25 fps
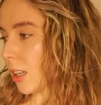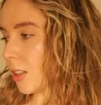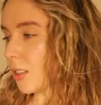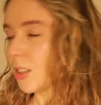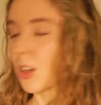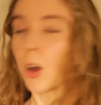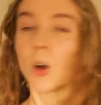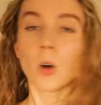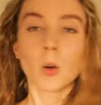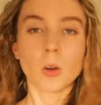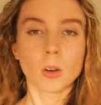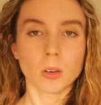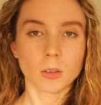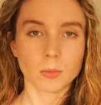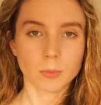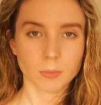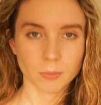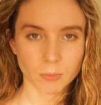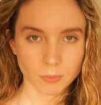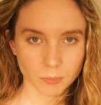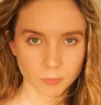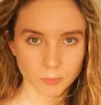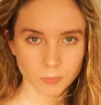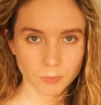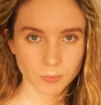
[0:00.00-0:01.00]
So,
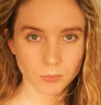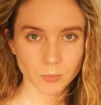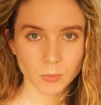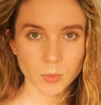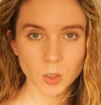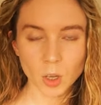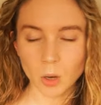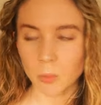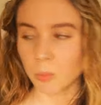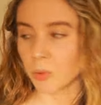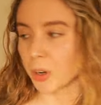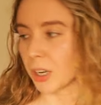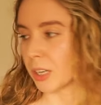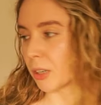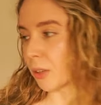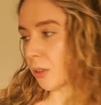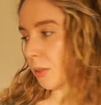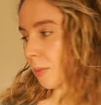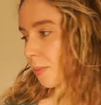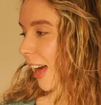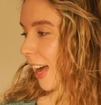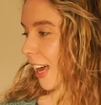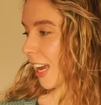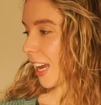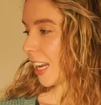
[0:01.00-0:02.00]
no bueno.
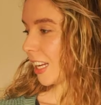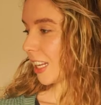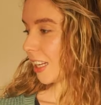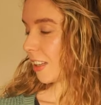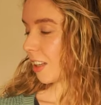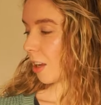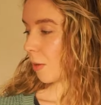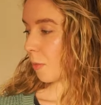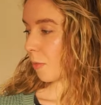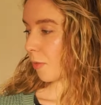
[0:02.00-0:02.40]
I ended up